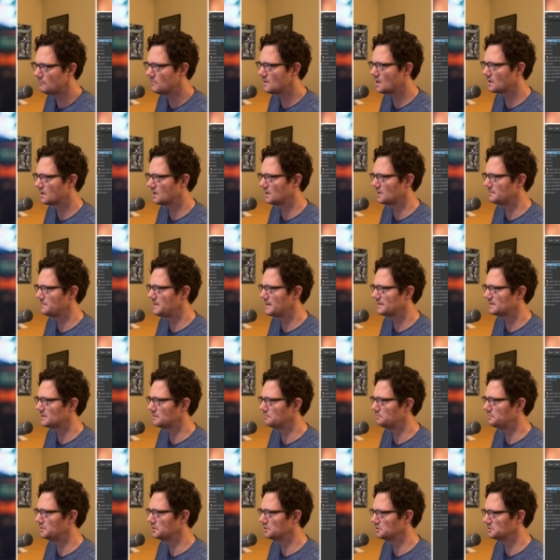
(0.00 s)
Gonna make the
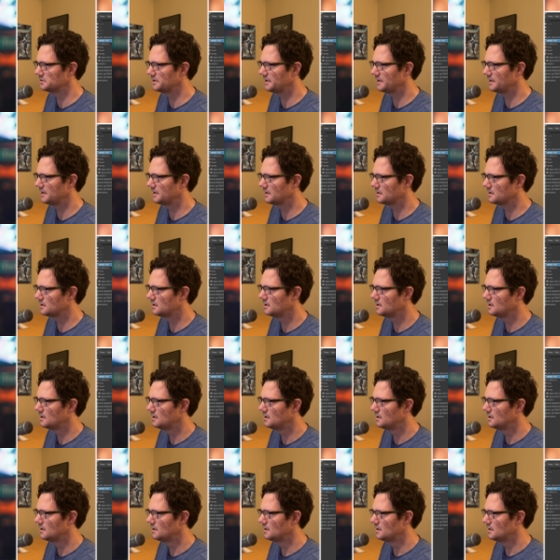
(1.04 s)
building
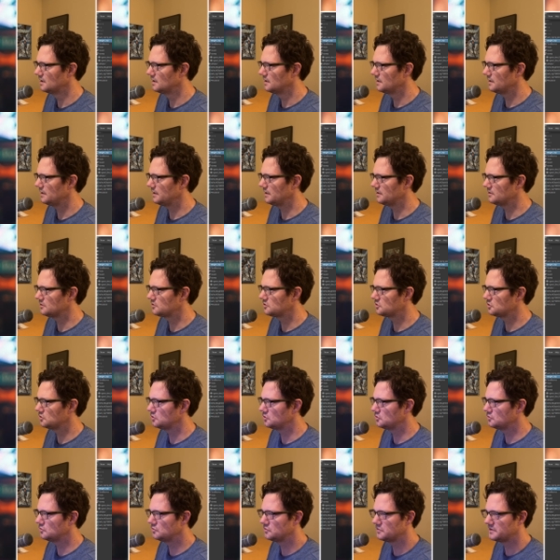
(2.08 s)

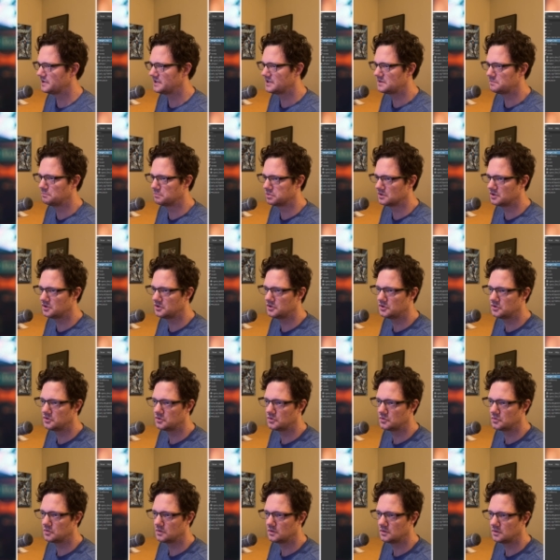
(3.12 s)
into this
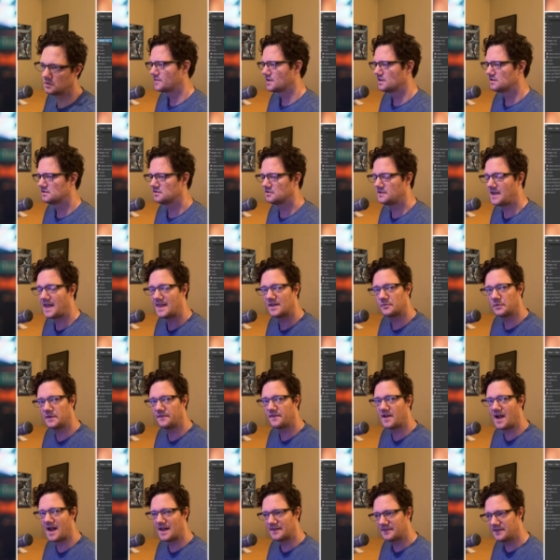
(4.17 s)
blue. So now that
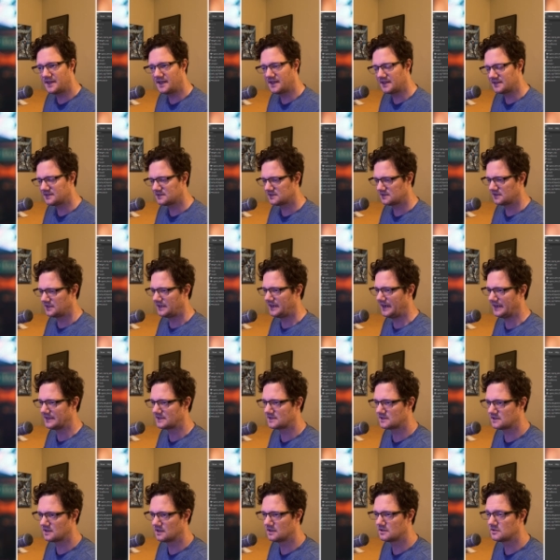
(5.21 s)
we've got this,
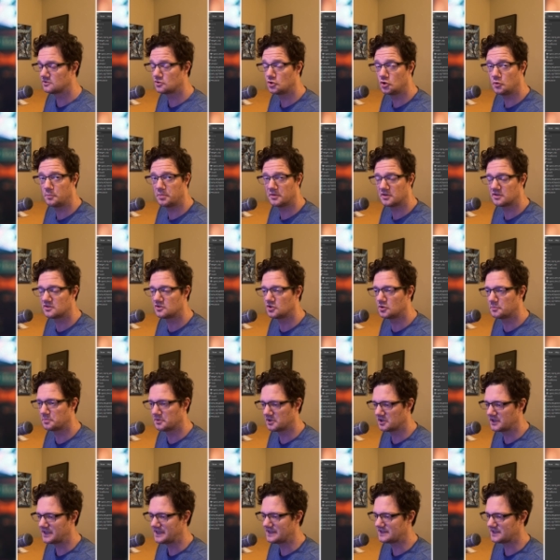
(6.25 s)
it's super,
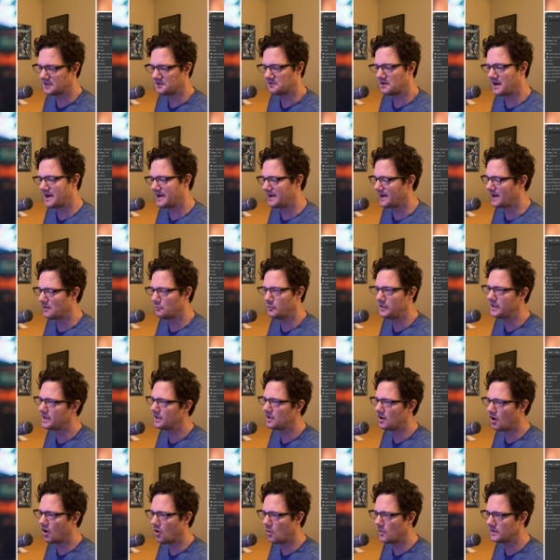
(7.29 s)
super easy, right? And we
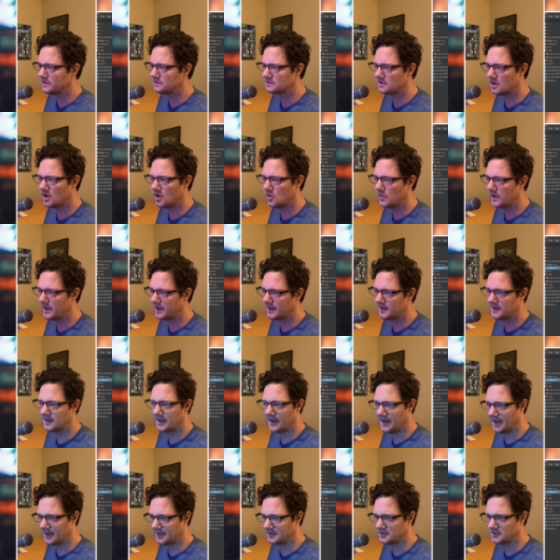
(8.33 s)
can always go in
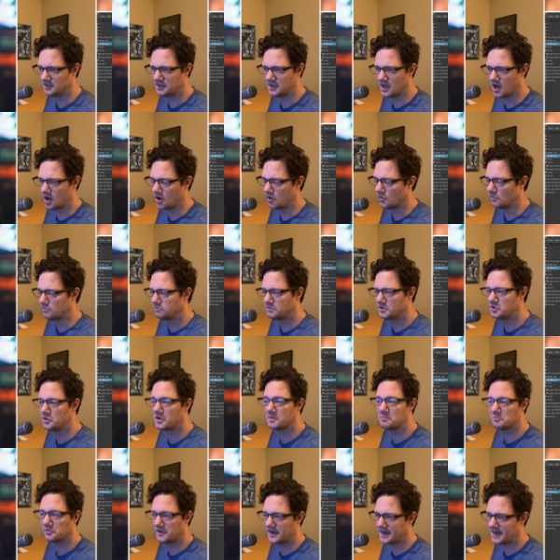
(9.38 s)
and, you
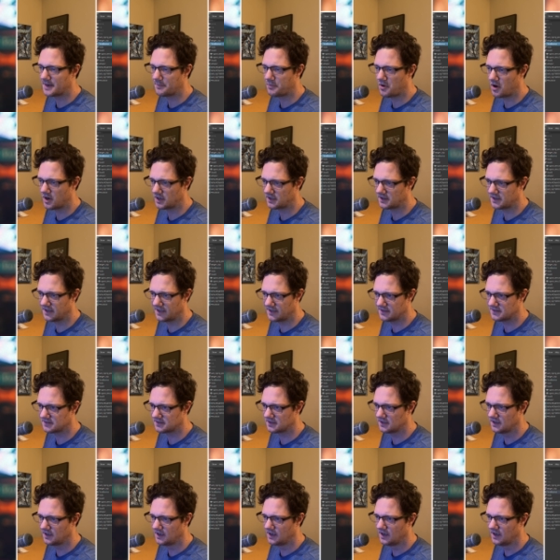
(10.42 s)
can break apart this.